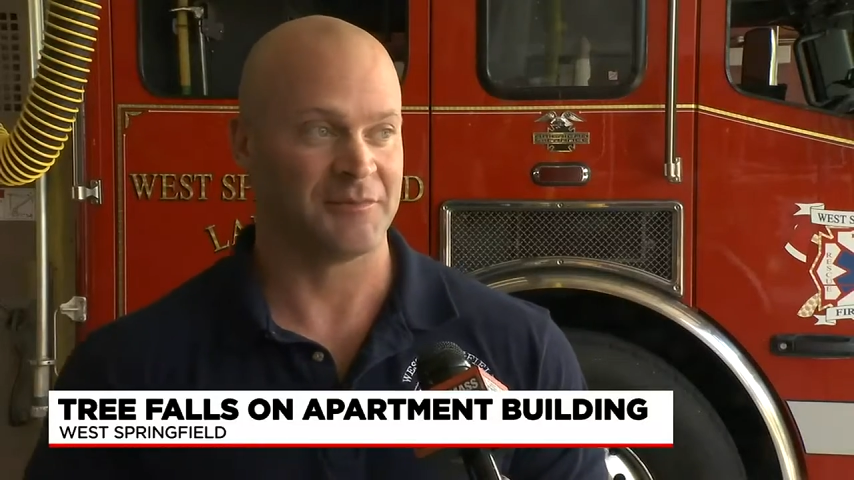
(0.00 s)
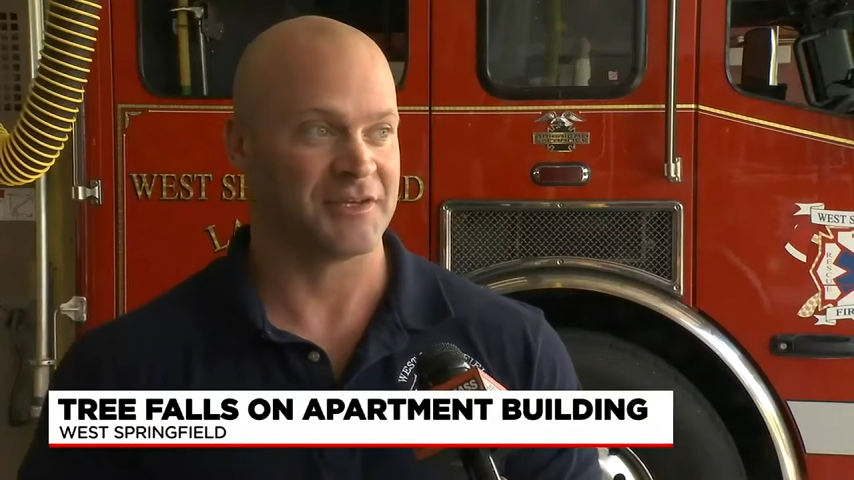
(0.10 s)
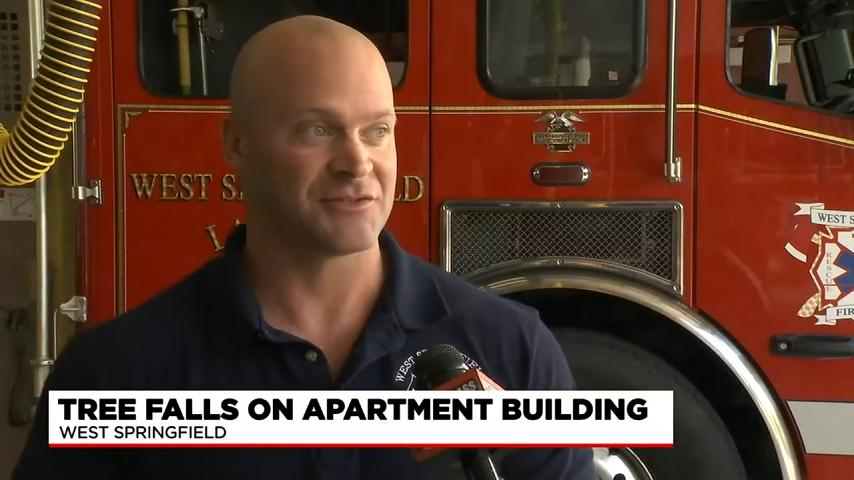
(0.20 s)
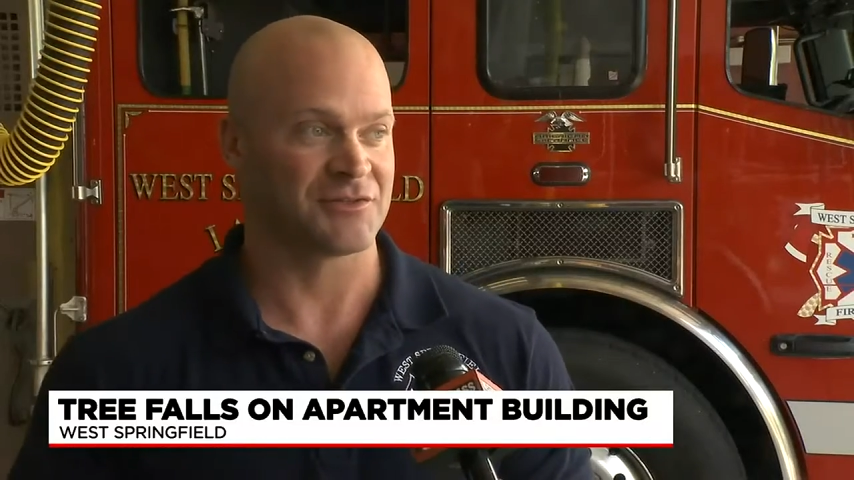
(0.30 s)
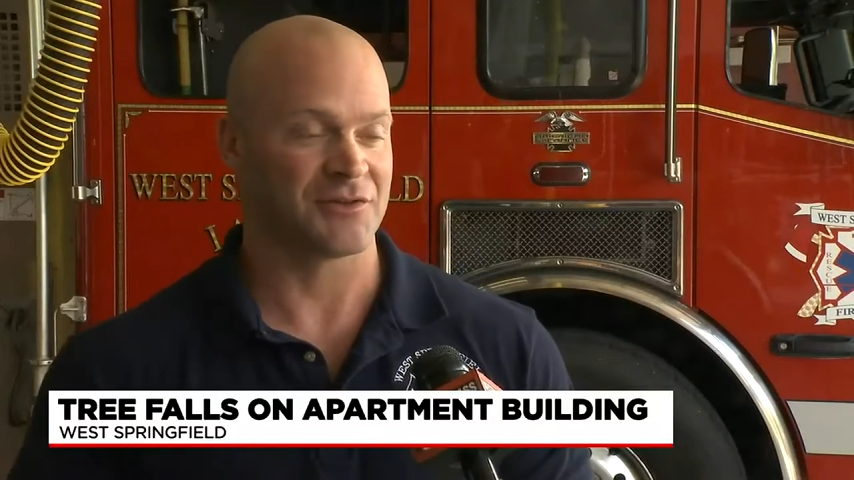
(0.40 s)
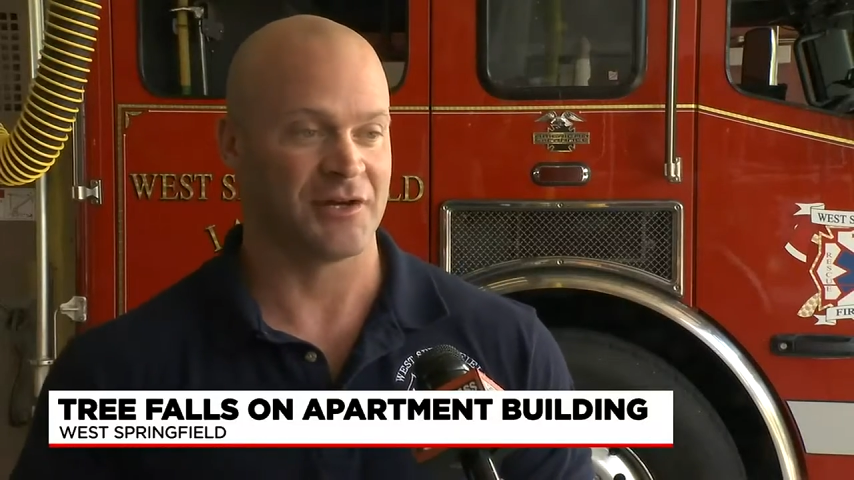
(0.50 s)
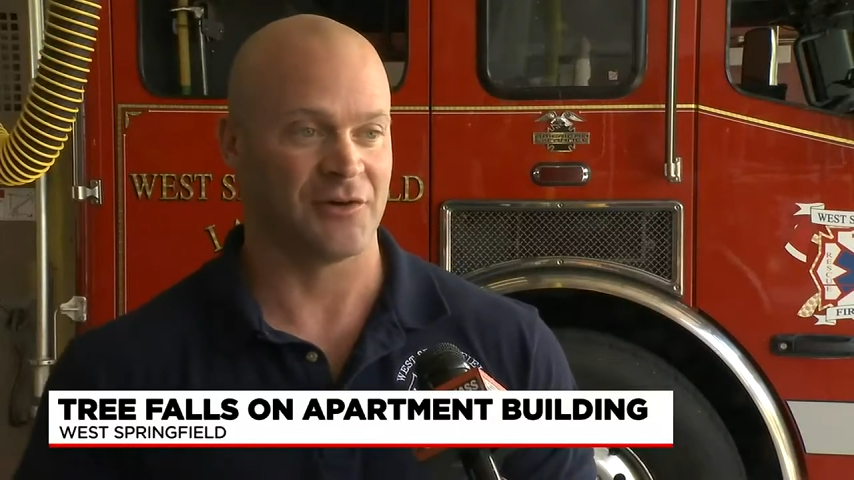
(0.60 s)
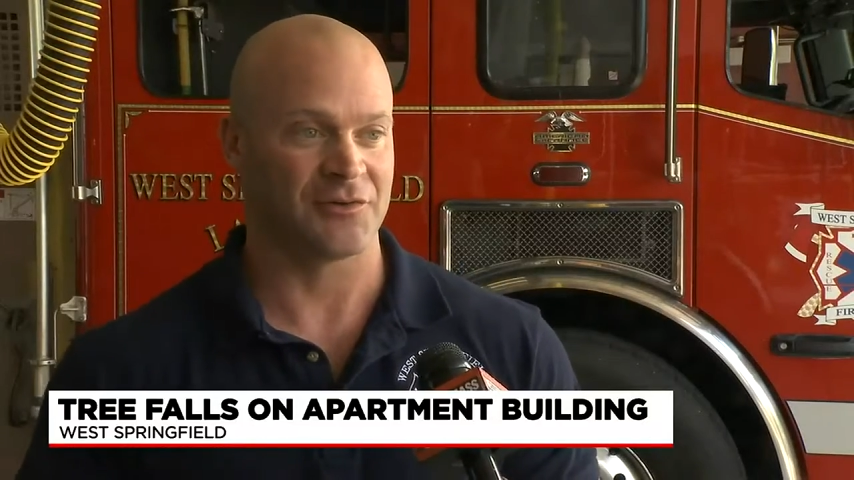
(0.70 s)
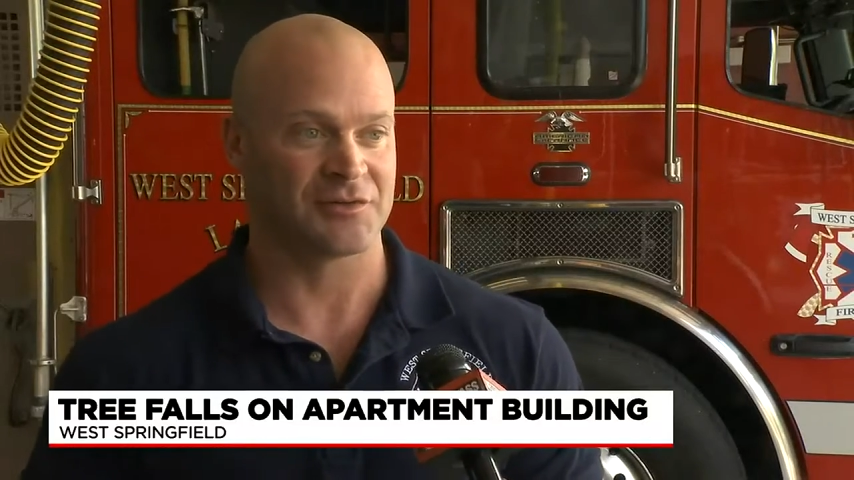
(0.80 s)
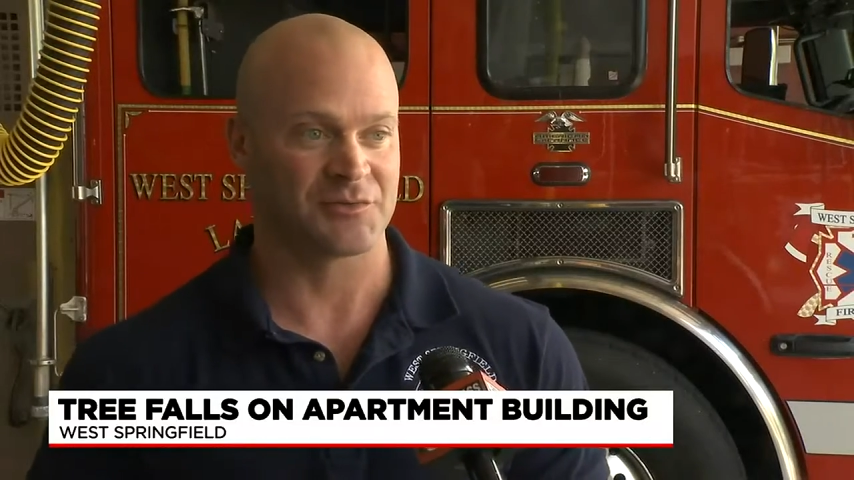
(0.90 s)
make sure their
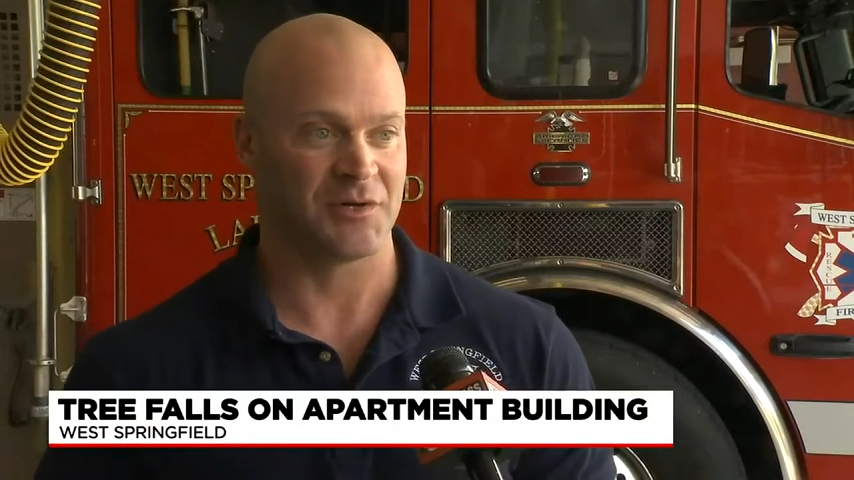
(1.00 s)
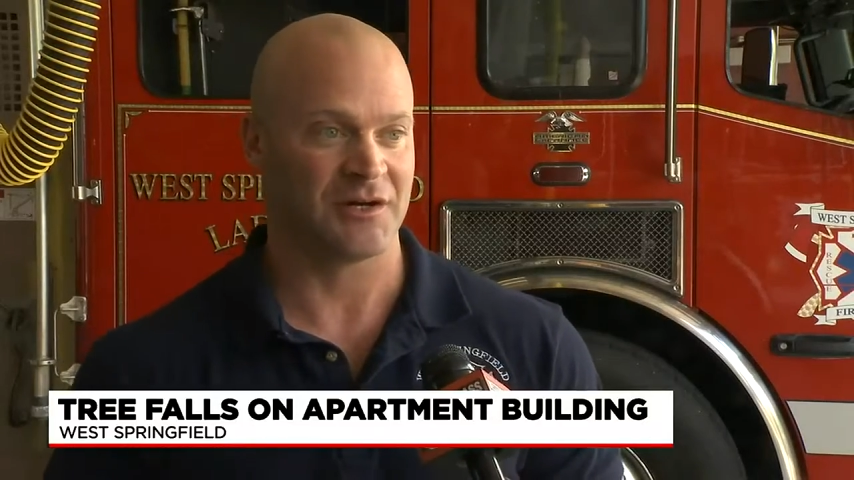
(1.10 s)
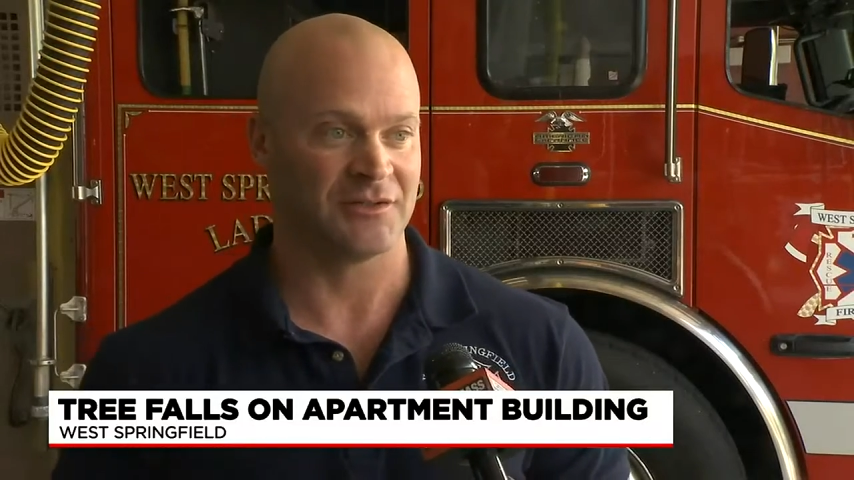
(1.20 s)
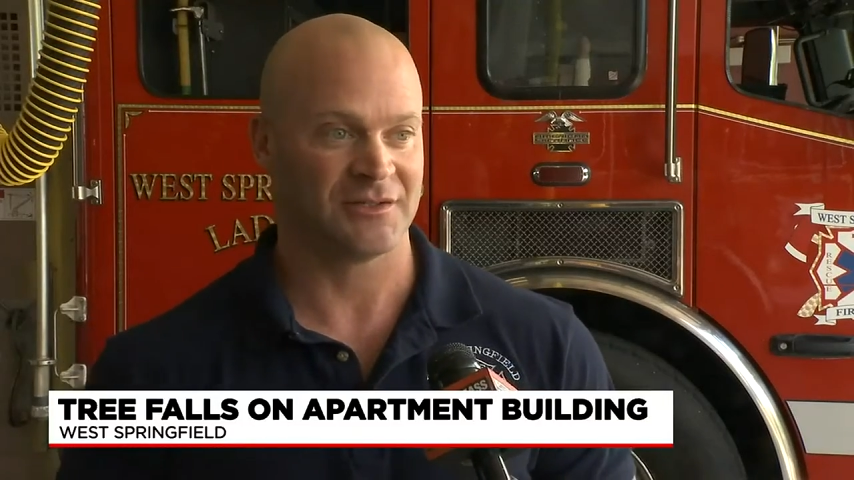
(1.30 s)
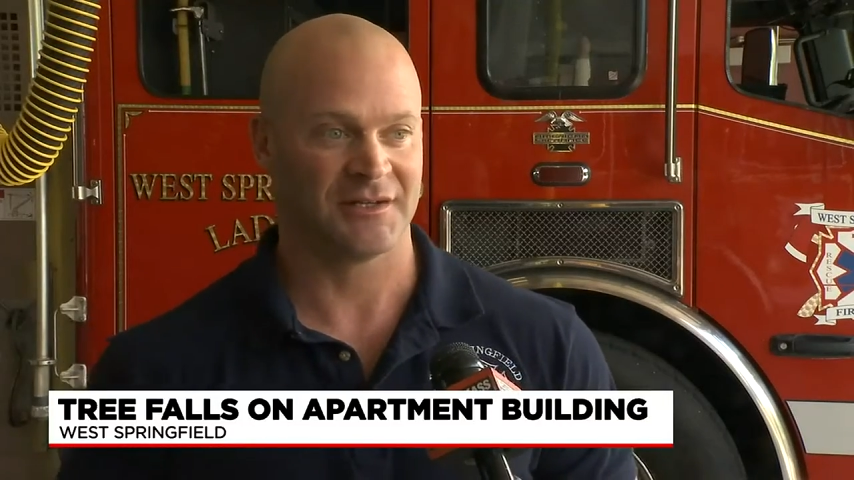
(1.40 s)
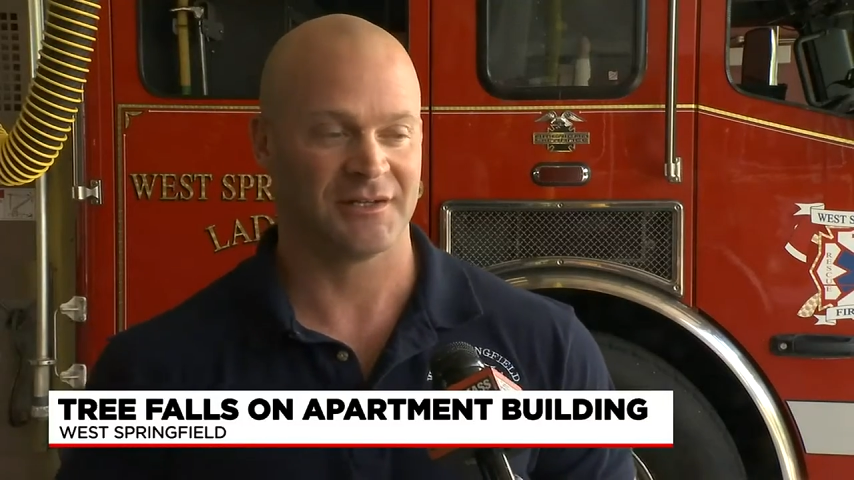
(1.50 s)
health is well.